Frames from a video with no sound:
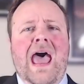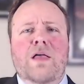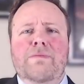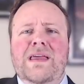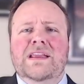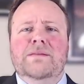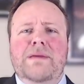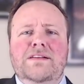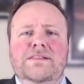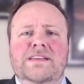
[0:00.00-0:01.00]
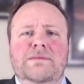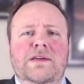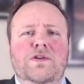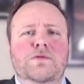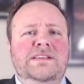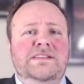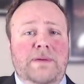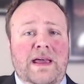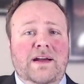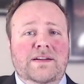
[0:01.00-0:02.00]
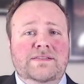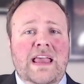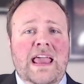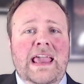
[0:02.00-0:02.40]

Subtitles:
Allomantic metals can be grouped into pairs,